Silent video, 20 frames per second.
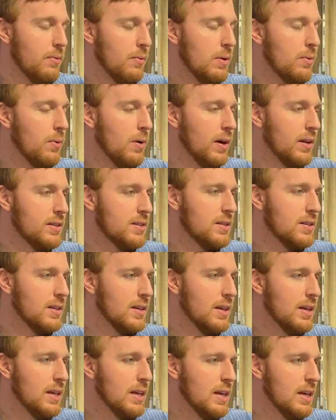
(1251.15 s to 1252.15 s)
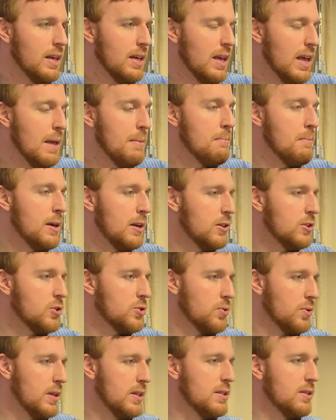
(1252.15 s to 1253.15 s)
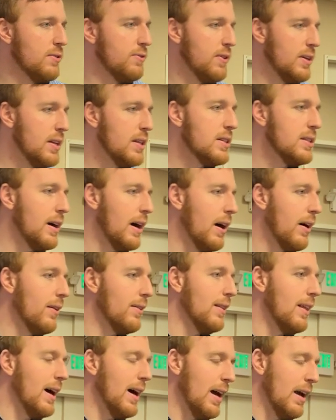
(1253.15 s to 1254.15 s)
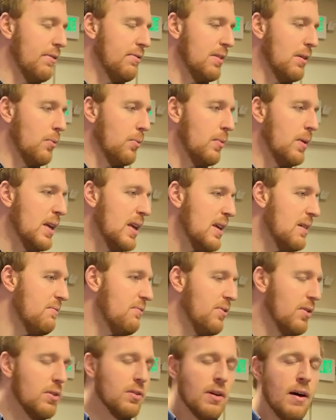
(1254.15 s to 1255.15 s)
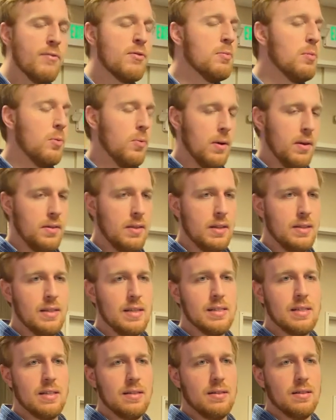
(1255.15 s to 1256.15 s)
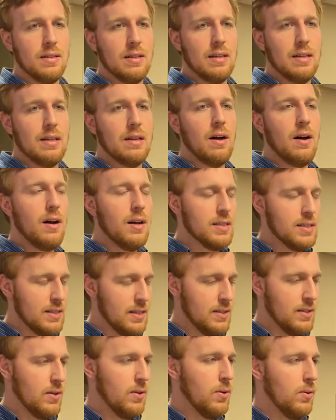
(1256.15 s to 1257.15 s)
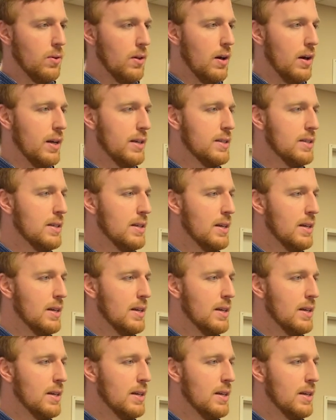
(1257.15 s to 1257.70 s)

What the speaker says: We want a ministry to fit into our life that we feel comfortable with, that doesn't cost us a whole lot.